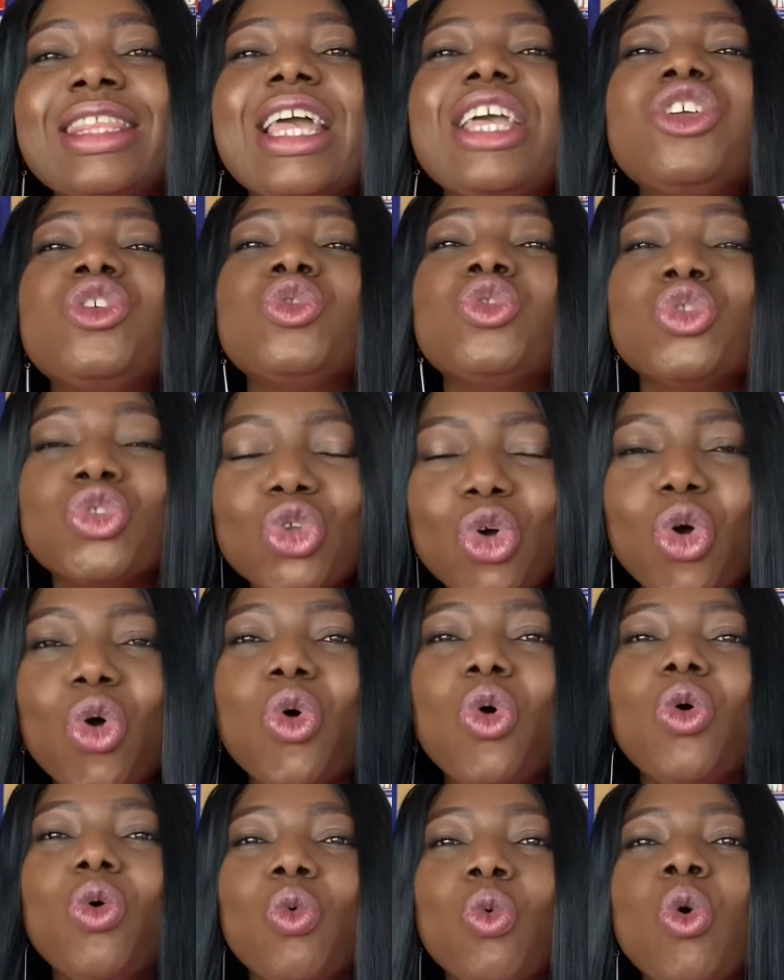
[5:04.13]
you
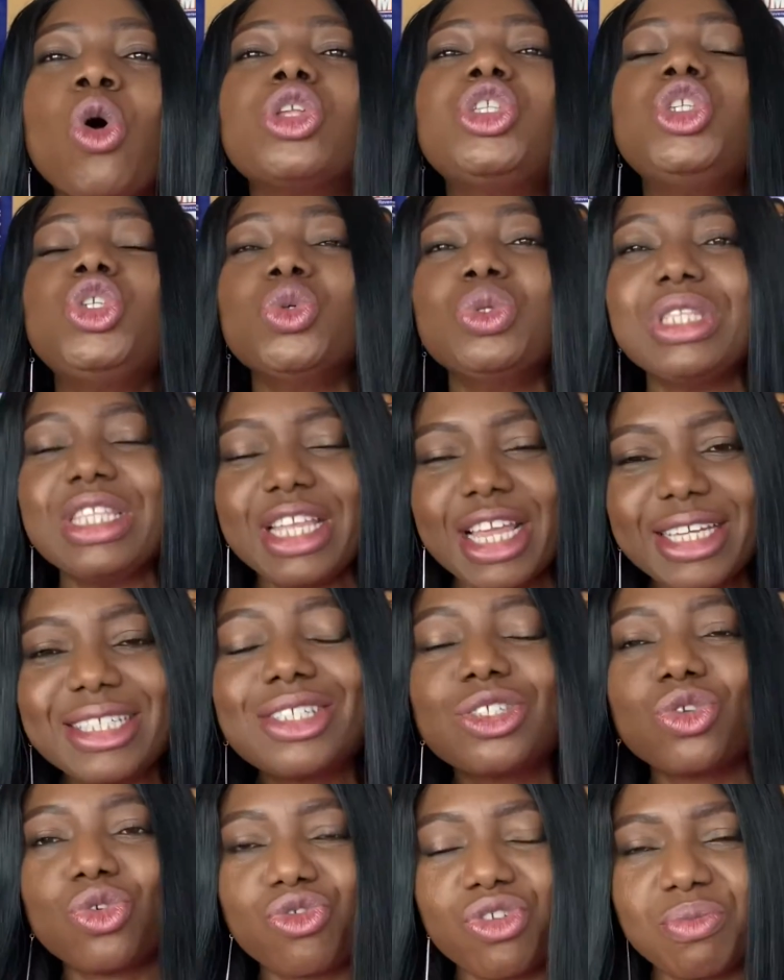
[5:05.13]
know what you need
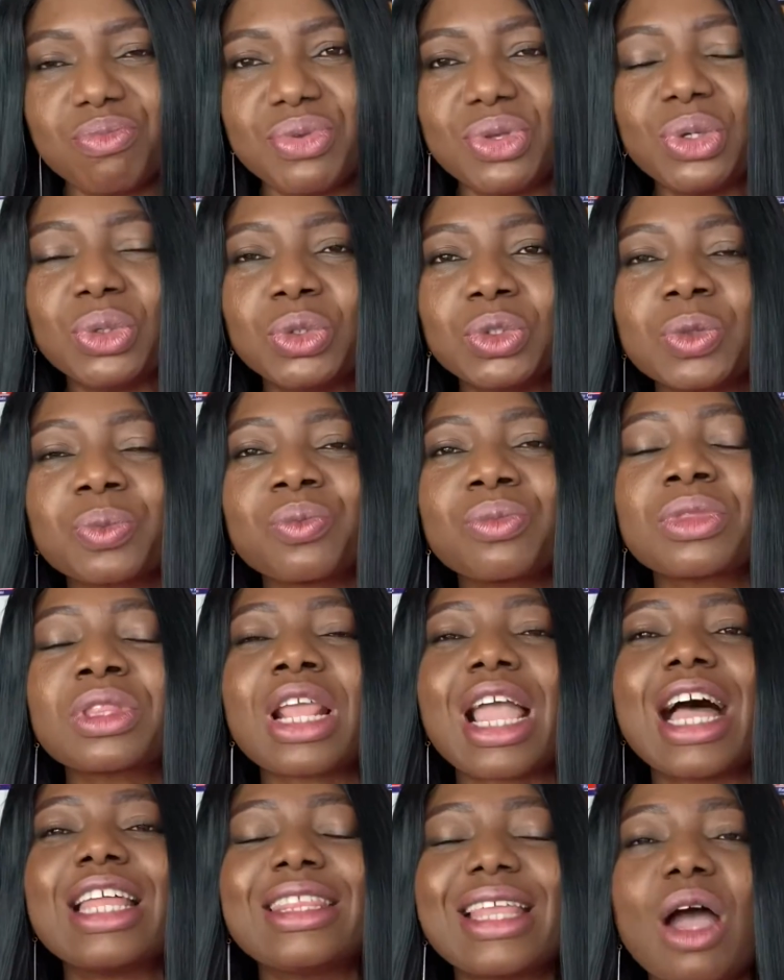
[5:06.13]
to rebuild.
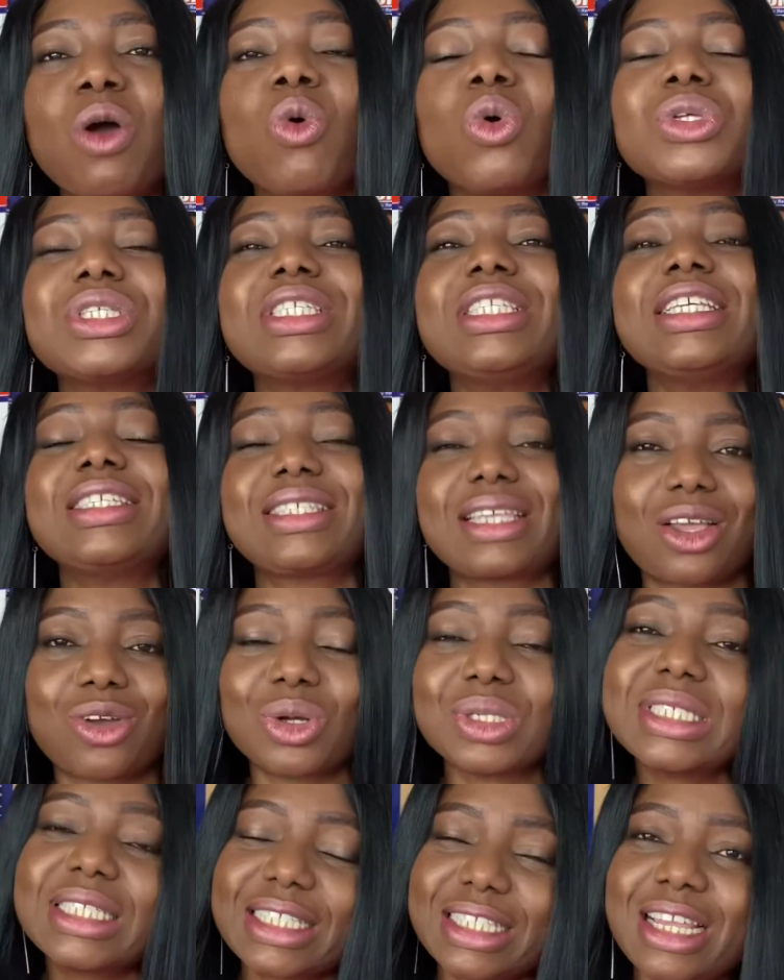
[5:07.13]
And that was the second
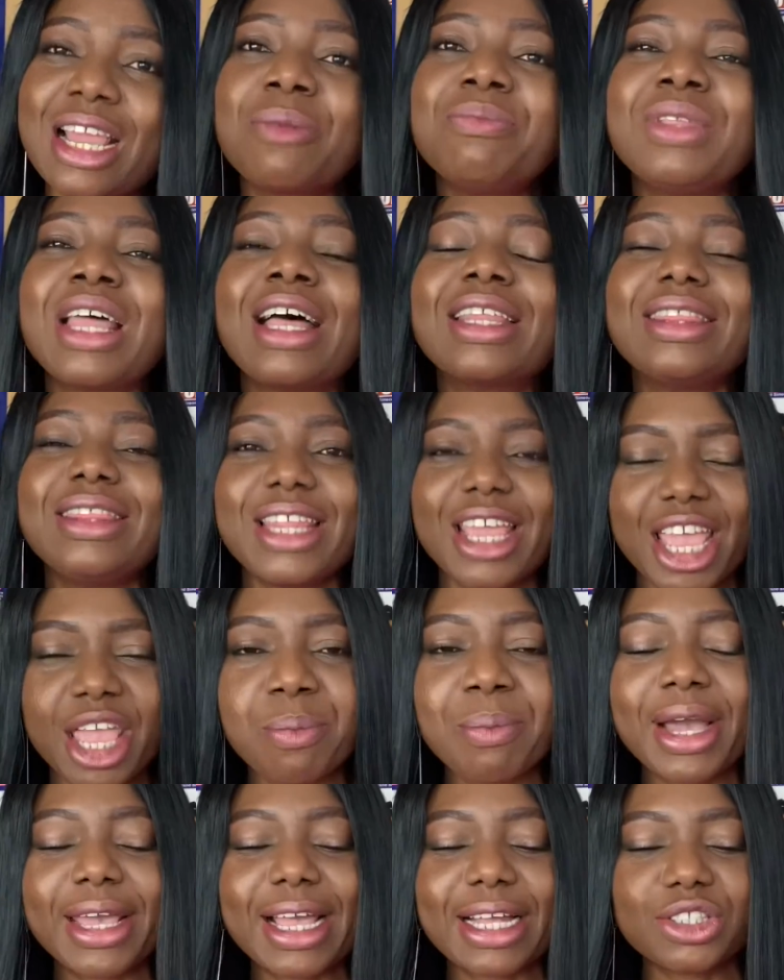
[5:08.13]
step that
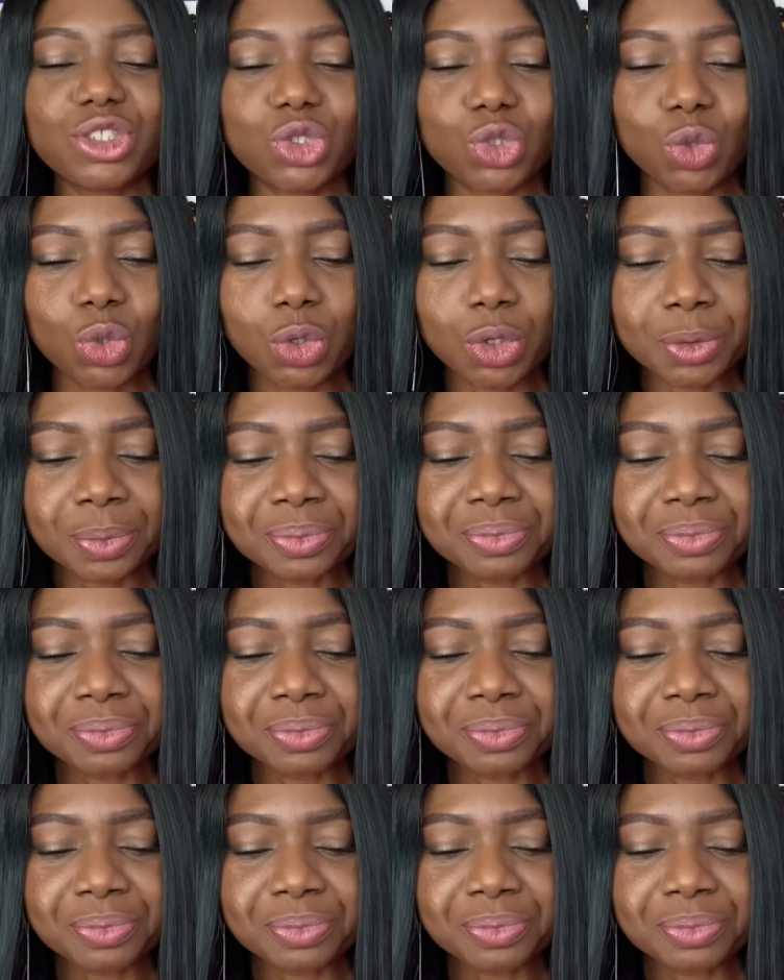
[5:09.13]
Nehemiah took.